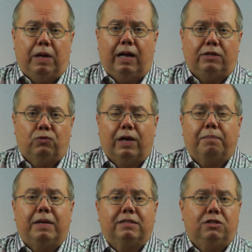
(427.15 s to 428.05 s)
uh,
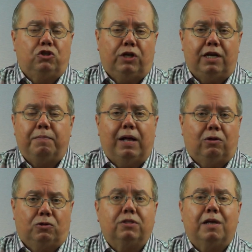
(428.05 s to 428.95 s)
direct message, an
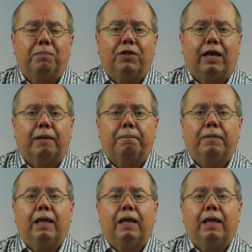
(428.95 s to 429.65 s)
email, or something.